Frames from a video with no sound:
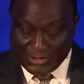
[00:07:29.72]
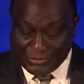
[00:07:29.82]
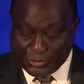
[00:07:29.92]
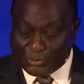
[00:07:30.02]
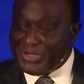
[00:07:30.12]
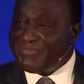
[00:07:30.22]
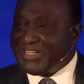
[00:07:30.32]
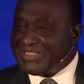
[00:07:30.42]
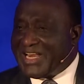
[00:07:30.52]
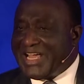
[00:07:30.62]
to
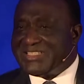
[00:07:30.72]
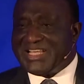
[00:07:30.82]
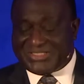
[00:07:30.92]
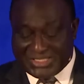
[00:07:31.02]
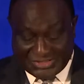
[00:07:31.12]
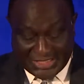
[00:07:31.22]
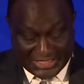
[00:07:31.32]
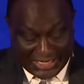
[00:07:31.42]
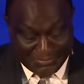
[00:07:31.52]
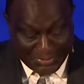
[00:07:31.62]
revitalize existing
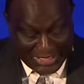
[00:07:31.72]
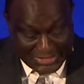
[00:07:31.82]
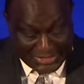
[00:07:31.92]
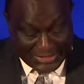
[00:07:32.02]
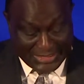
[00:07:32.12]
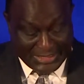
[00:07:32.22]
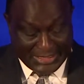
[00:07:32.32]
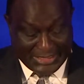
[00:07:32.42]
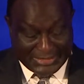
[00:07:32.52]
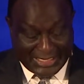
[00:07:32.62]
companies
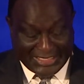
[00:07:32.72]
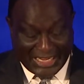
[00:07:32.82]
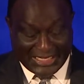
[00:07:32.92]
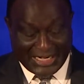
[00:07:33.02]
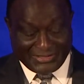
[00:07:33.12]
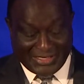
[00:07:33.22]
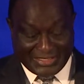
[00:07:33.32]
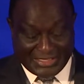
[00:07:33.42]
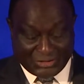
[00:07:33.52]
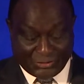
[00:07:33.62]
that are currently
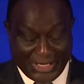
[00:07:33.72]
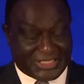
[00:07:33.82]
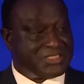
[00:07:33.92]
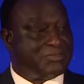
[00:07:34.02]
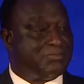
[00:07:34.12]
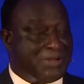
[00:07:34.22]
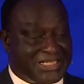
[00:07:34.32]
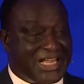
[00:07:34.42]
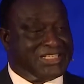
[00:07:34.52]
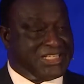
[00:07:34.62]
distressed but
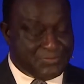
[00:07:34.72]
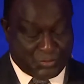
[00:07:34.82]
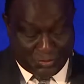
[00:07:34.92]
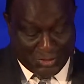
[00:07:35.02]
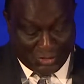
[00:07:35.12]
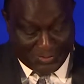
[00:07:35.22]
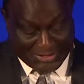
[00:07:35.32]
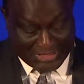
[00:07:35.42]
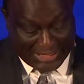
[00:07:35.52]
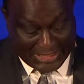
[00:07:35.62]
are deemed to be
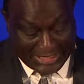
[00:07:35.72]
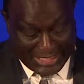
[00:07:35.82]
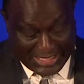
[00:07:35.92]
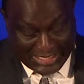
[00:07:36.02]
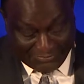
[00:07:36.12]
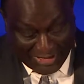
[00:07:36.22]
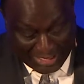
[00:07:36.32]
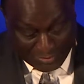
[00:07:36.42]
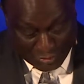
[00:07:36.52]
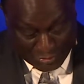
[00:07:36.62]
commercially
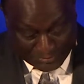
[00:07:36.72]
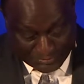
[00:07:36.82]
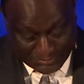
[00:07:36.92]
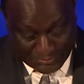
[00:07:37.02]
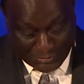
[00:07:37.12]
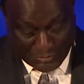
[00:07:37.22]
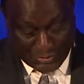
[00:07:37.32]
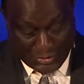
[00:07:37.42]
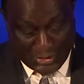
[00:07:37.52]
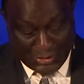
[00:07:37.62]
viable.
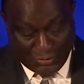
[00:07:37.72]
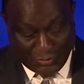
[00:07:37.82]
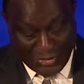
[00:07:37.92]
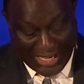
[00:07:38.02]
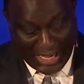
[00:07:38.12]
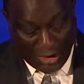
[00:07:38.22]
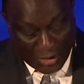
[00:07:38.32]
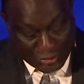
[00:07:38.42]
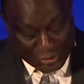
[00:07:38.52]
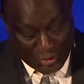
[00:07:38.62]
We are
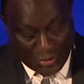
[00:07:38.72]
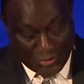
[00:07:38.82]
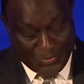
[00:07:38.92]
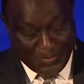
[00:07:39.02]
also